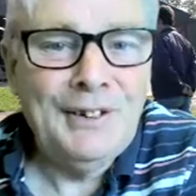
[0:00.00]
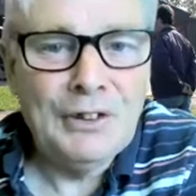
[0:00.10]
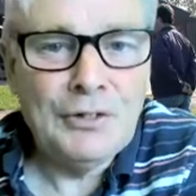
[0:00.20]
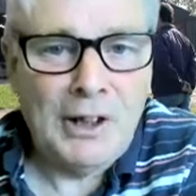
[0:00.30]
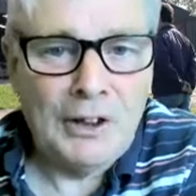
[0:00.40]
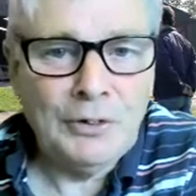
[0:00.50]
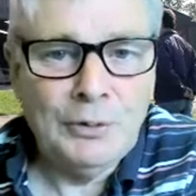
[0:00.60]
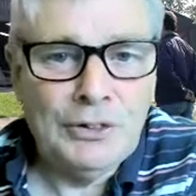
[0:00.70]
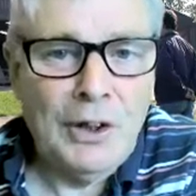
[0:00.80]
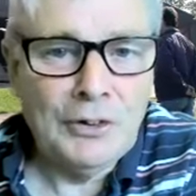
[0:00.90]
the
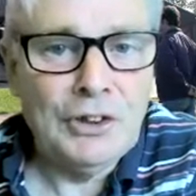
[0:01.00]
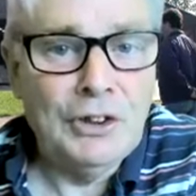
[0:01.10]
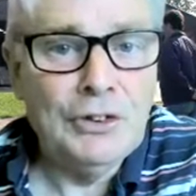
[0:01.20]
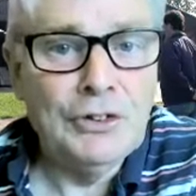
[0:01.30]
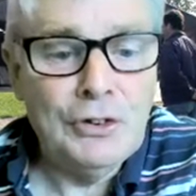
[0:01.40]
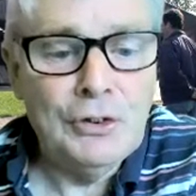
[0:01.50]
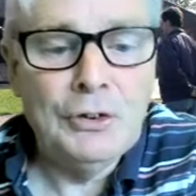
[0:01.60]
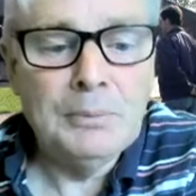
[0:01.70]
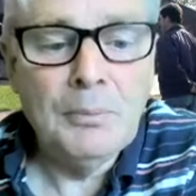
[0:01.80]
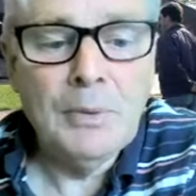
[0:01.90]
instructor is asking you to
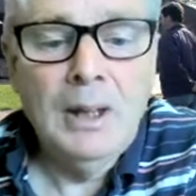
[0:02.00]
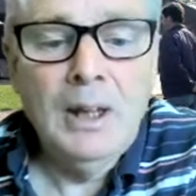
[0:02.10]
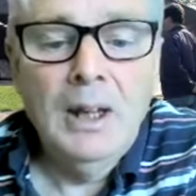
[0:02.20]
do.